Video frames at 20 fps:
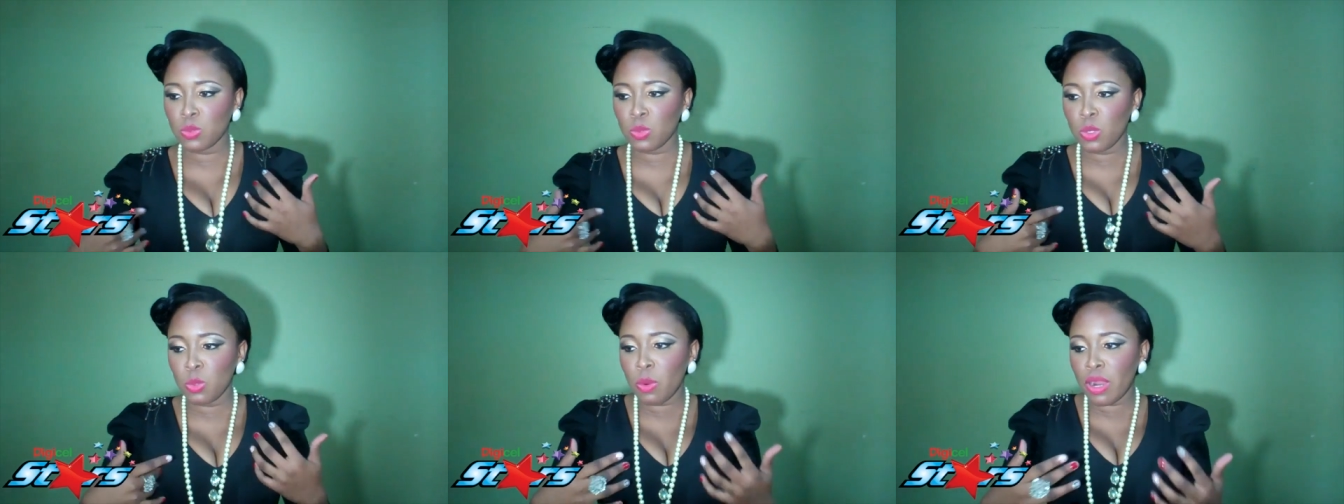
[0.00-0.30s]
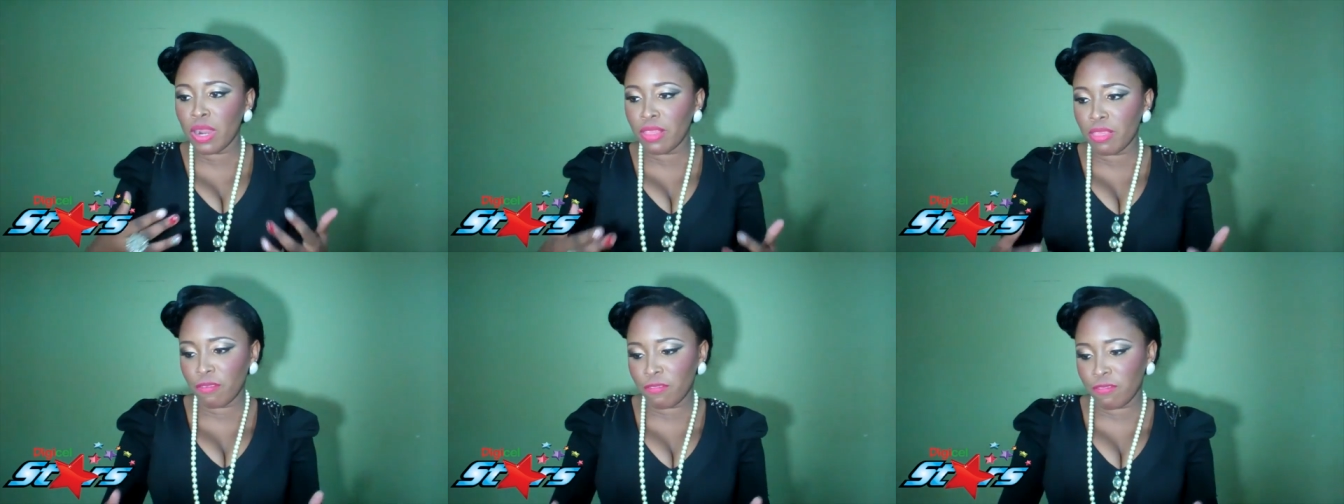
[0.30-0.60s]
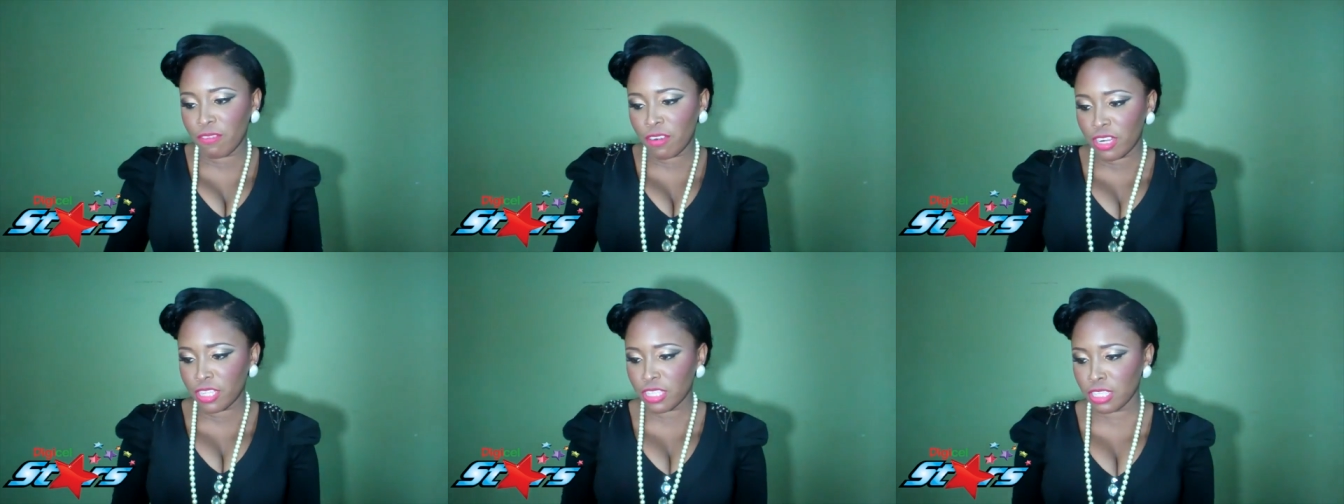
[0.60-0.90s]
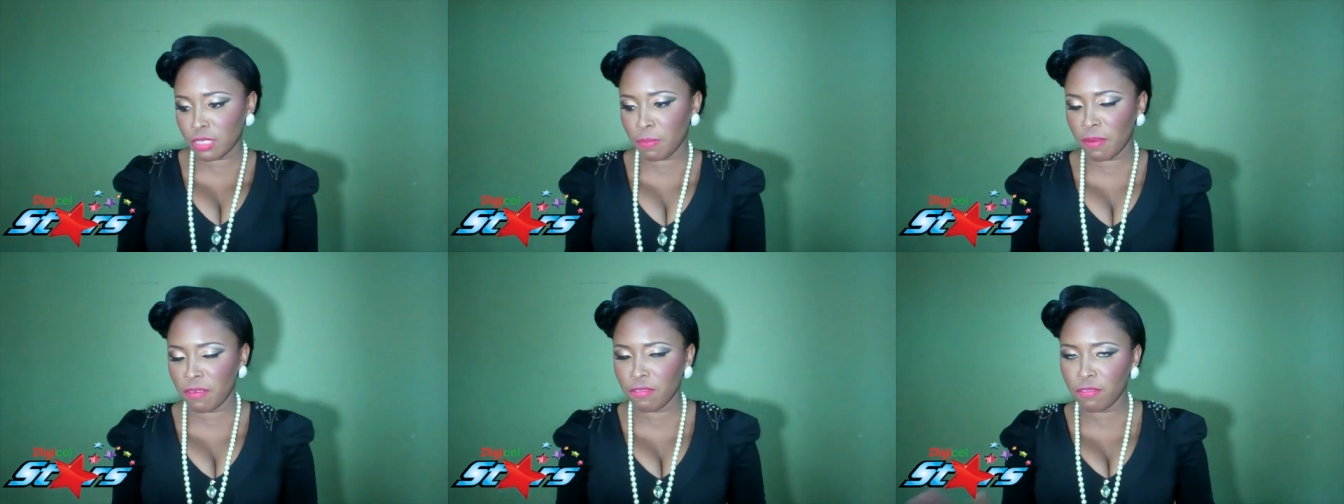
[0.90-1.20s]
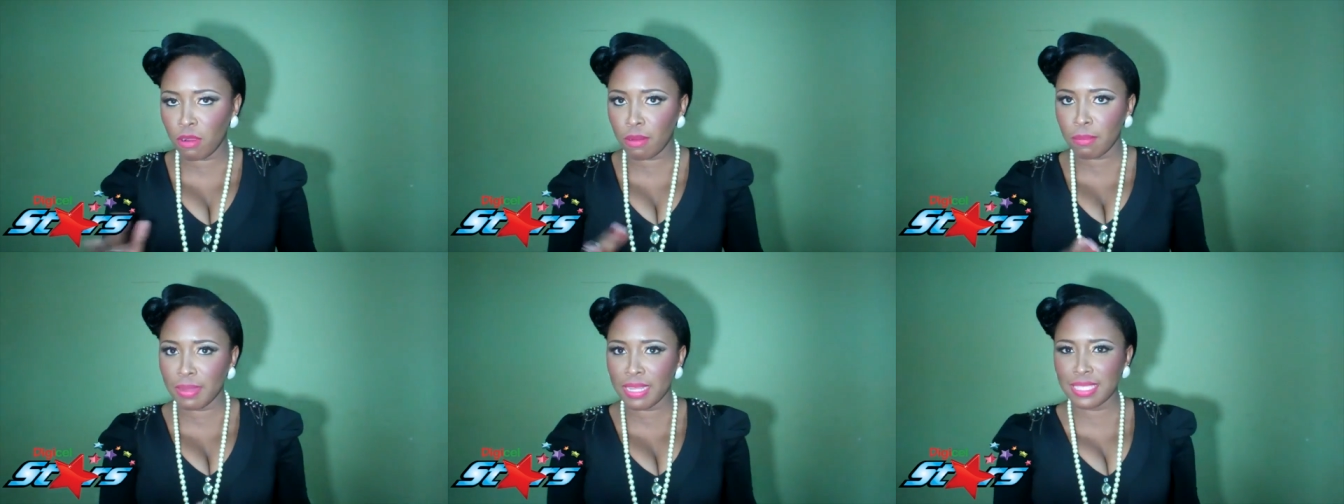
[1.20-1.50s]
we were the first
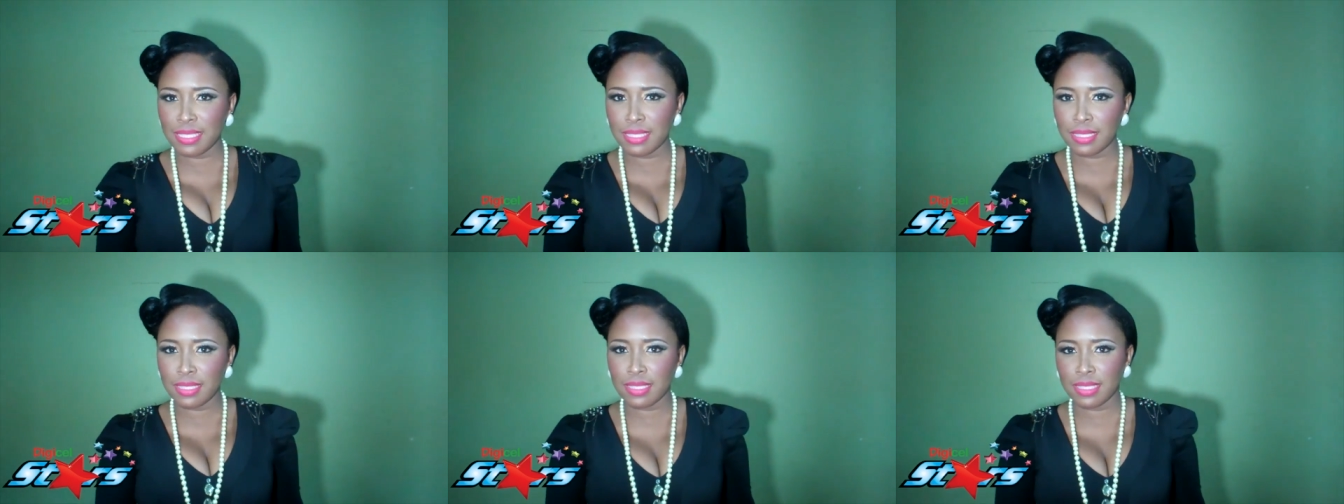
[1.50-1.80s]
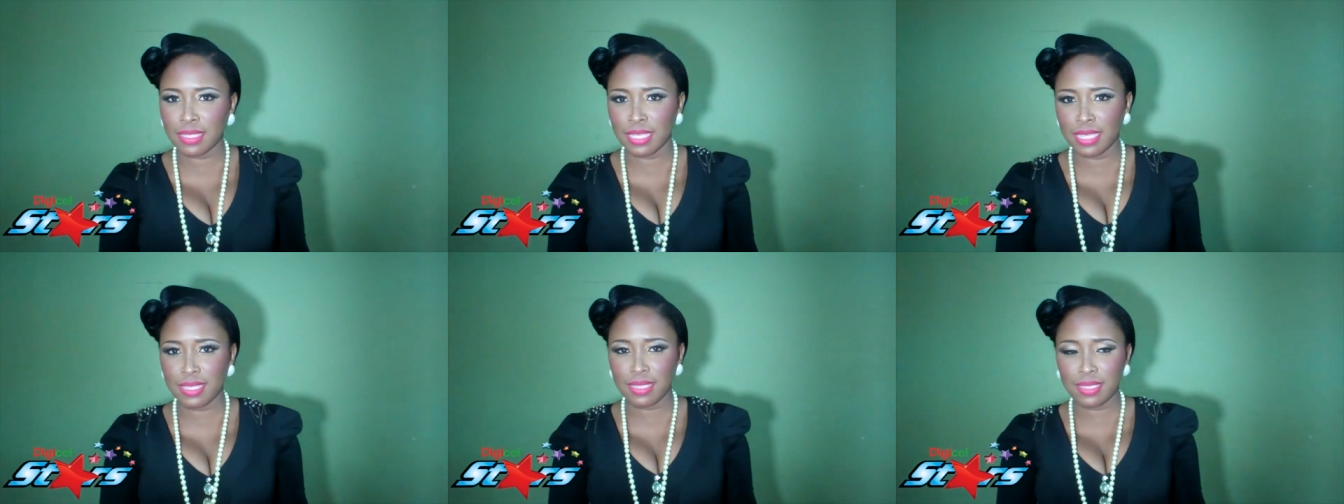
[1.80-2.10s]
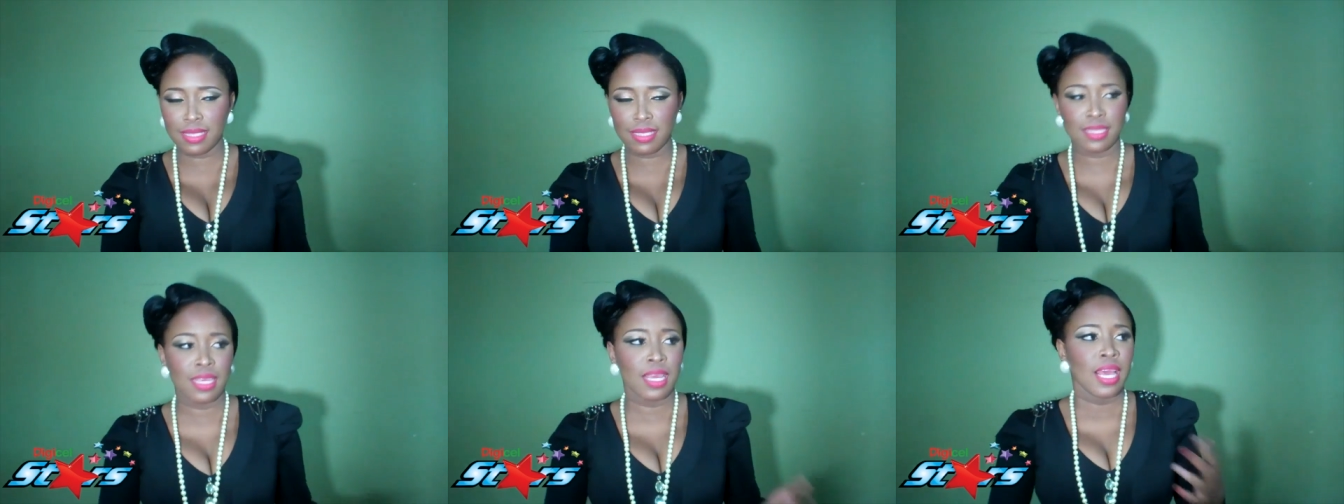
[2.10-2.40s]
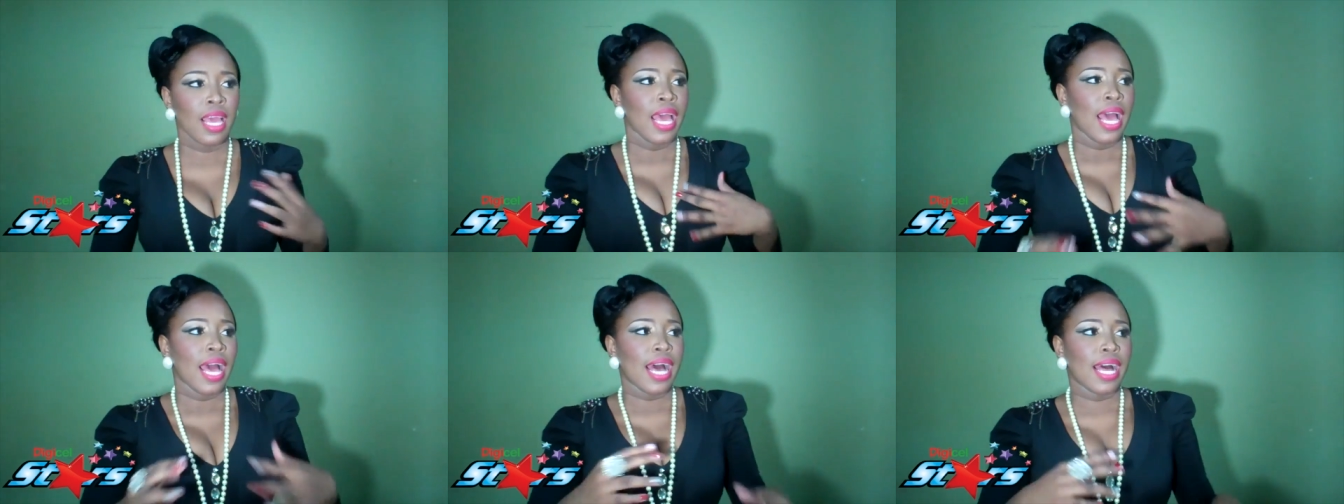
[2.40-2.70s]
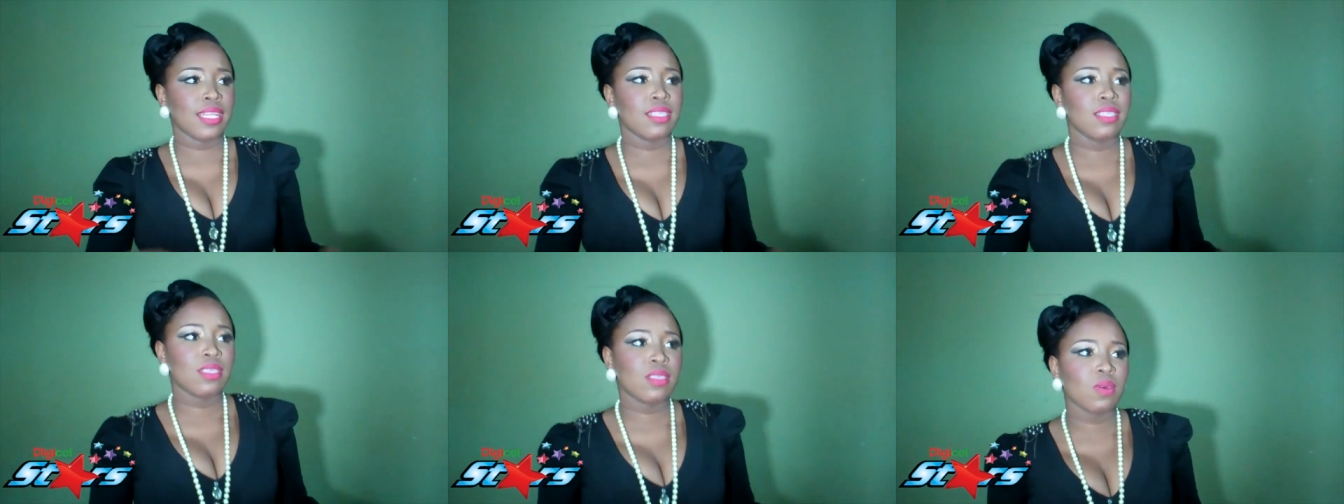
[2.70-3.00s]
performances
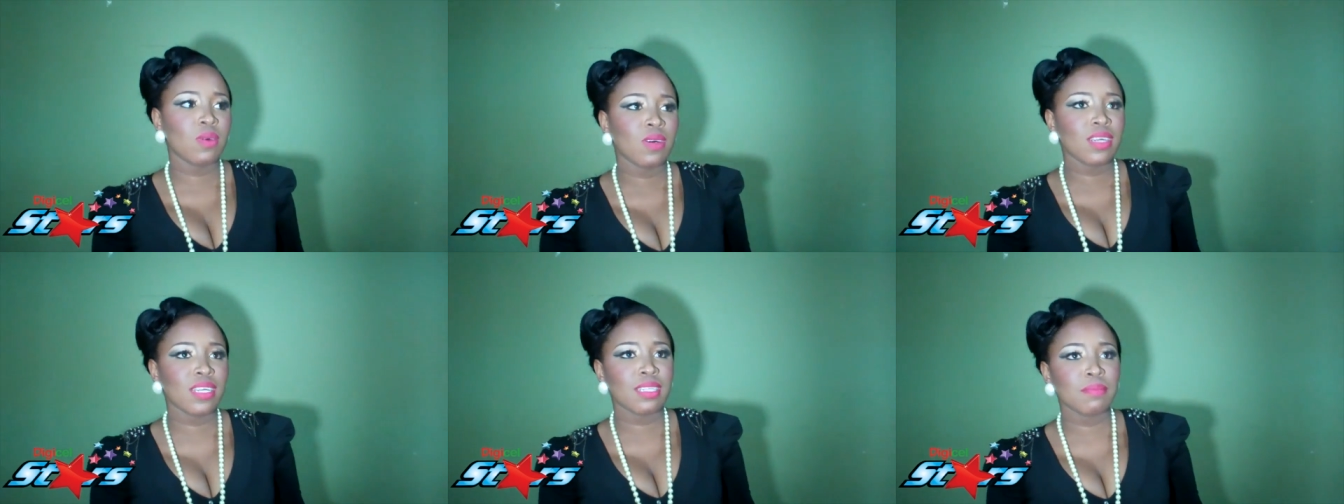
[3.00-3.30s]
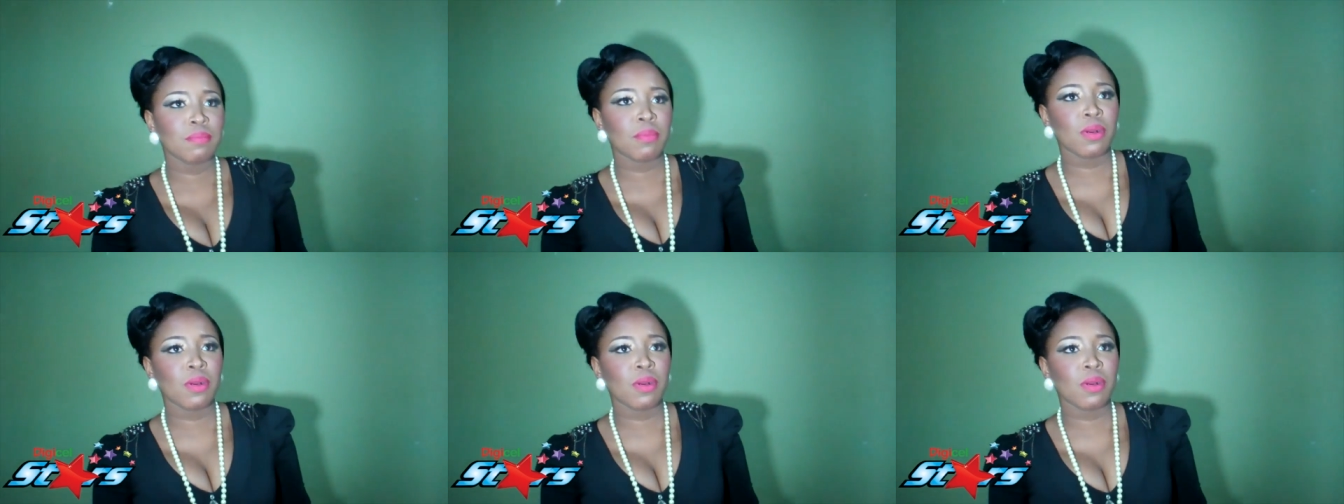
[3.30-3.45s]
and so on.